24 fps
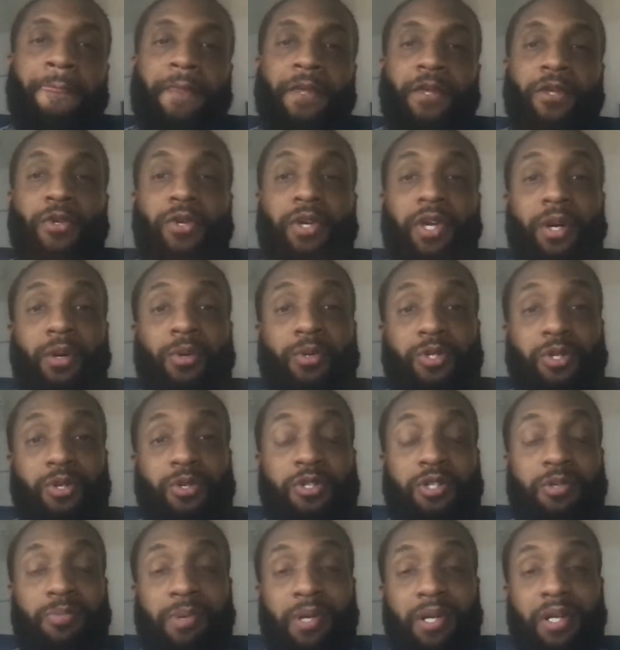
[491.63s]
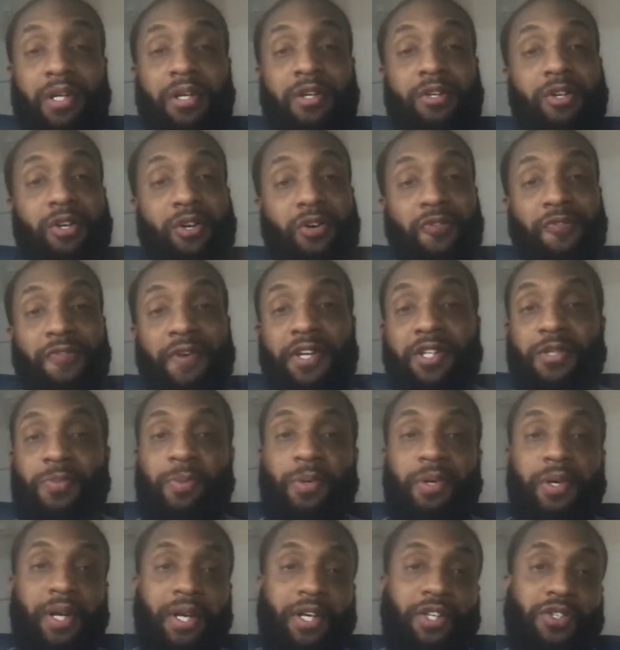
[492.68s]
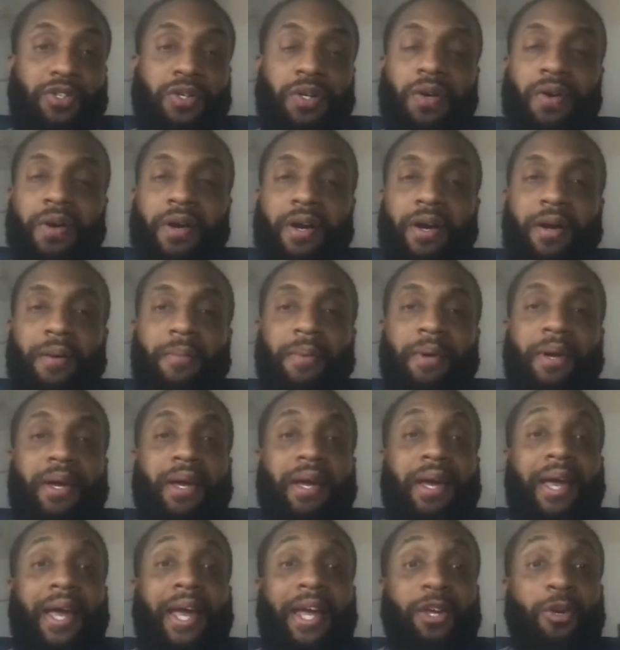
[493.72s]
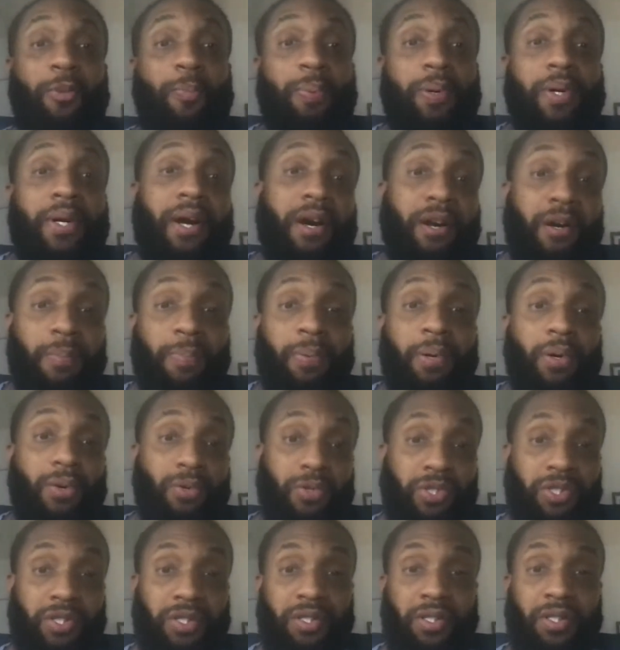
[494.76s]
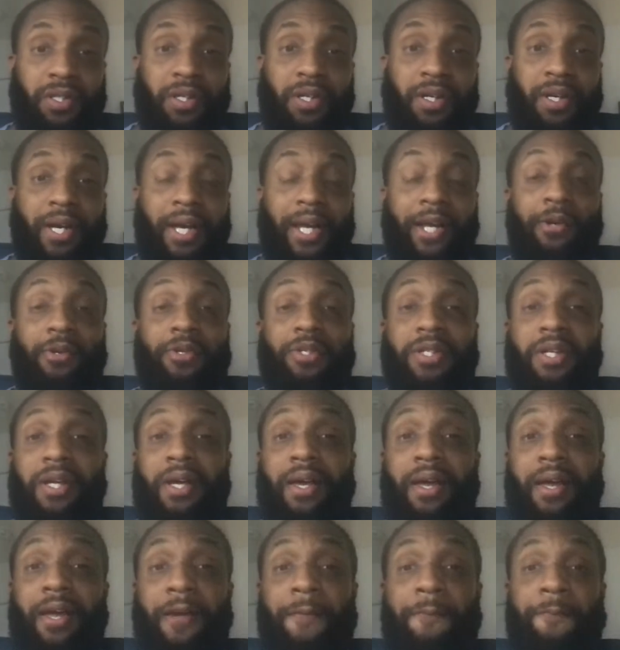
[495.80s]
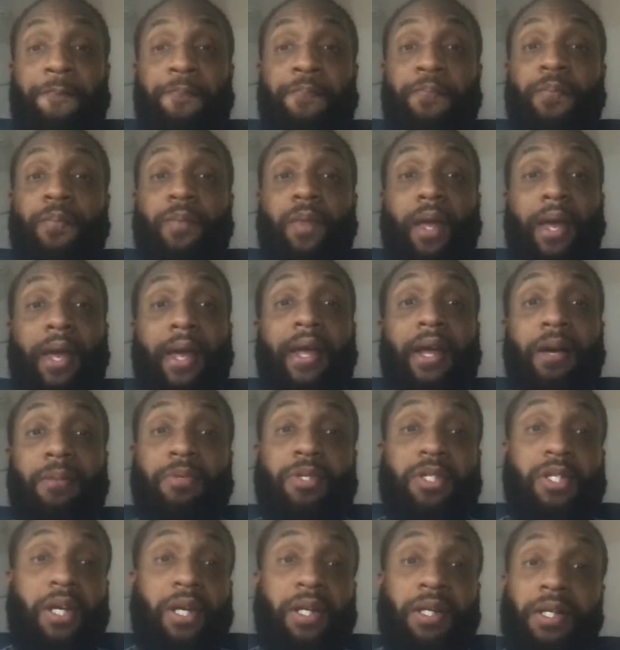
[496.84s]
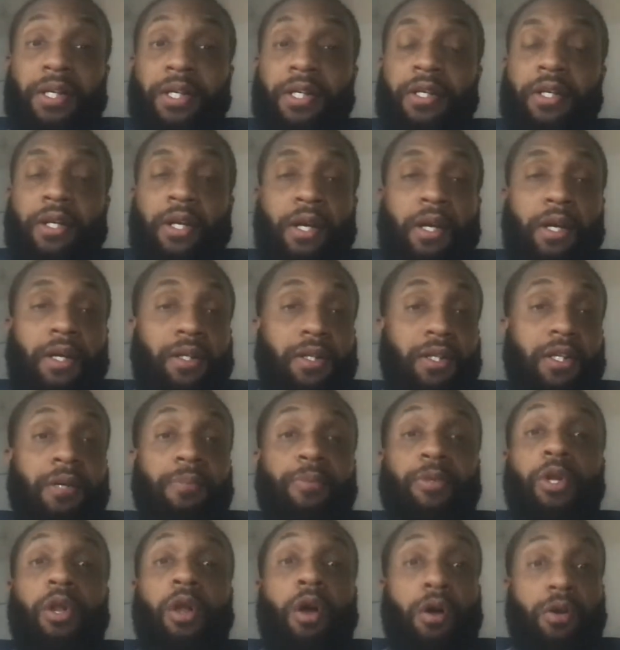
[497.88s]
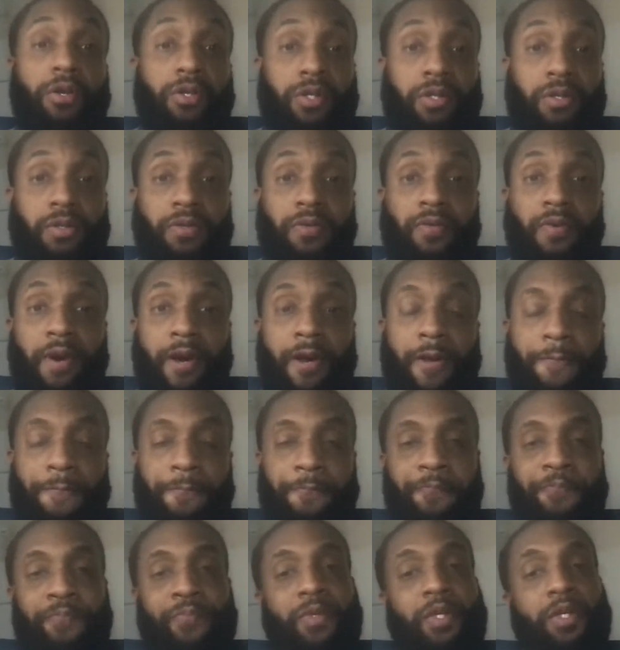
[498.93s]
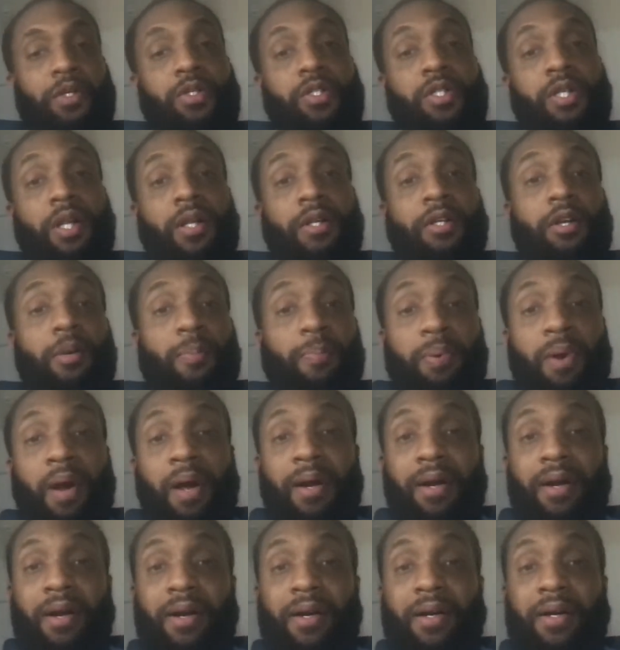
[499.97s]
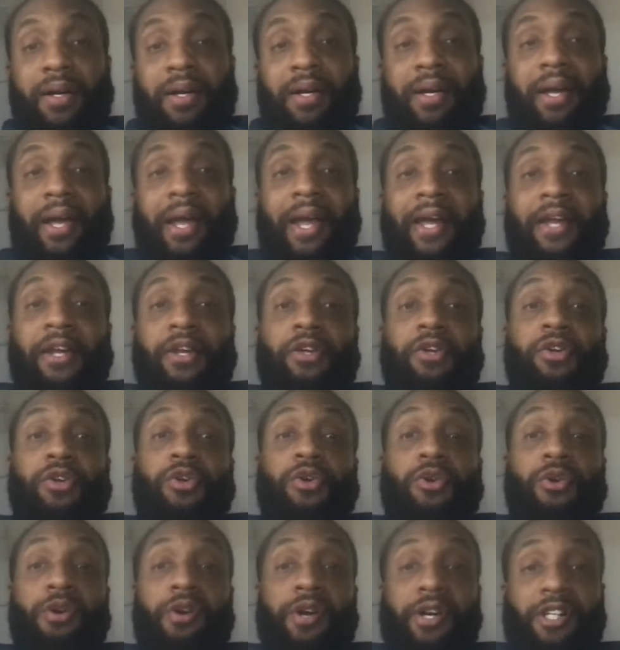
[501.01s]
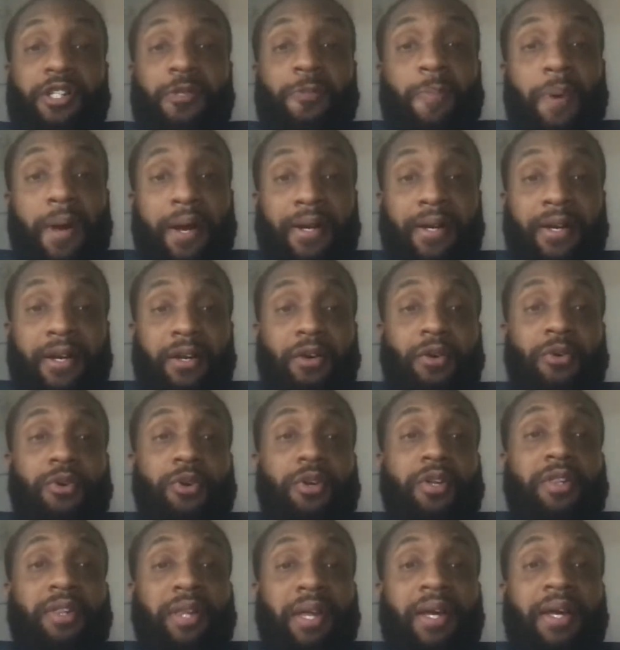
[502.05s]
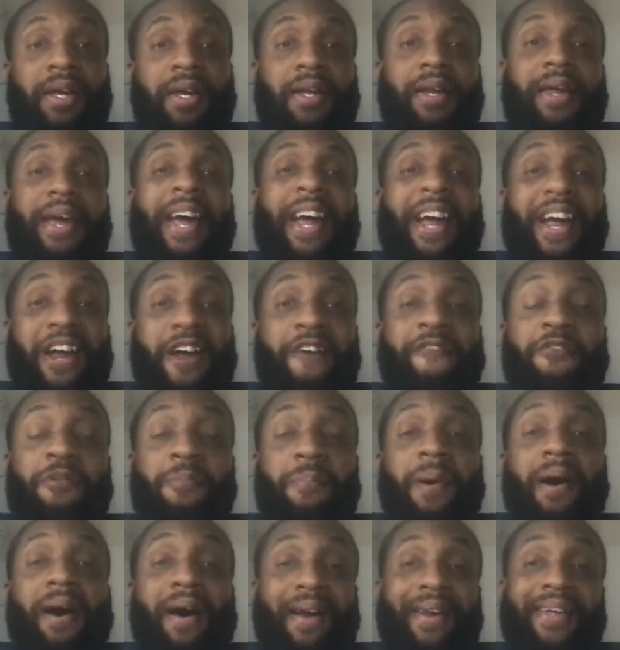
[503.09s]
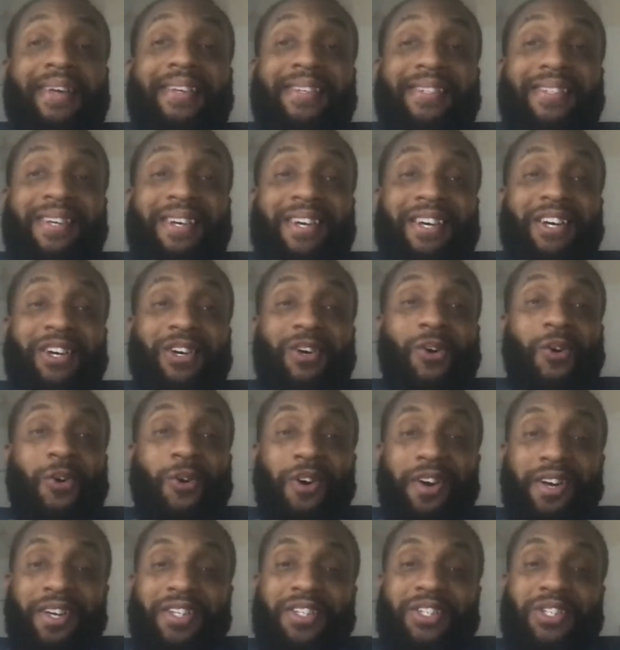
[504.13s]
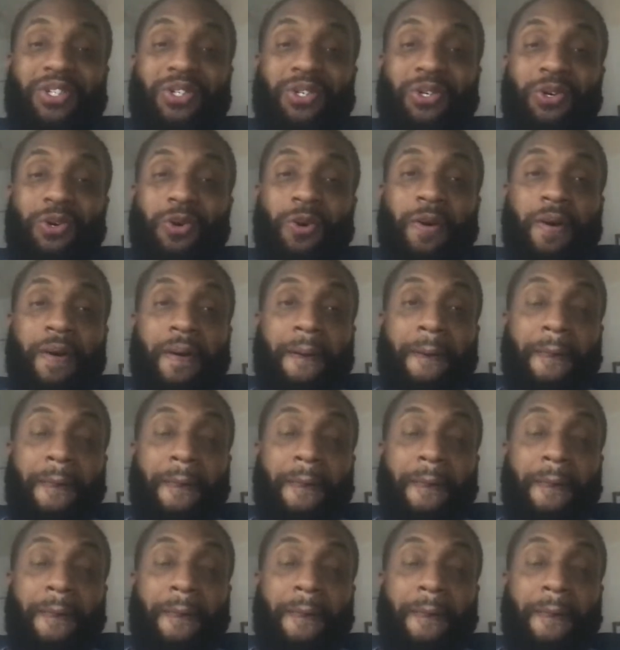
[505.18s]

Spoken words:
you get on social media, you get on Facebook, Instagram, and you put out a post and you say, "Hey, I'm selling lip gloss," right? You're selling your product and you're expecting or you're thinking that everybody's going to